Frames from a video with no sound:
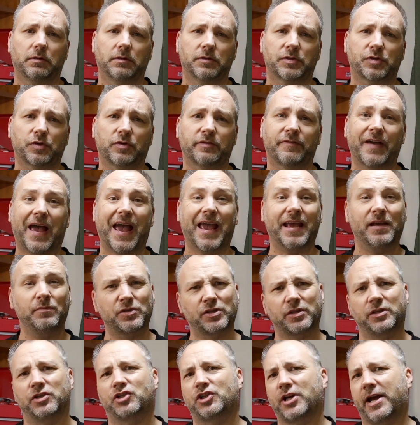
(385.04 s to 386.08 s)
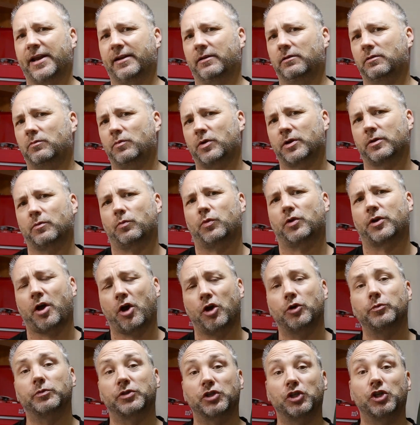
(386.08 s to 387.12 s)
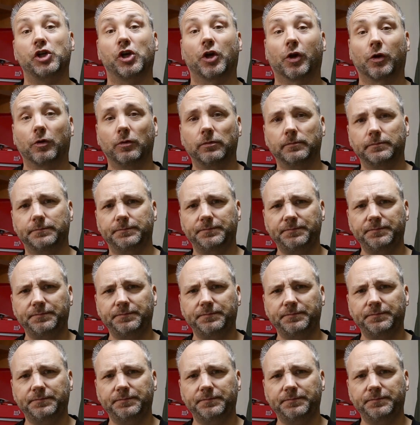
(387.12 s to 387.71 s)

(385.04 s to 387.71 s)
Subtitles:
the sort of aims of the channel and what I hope to do.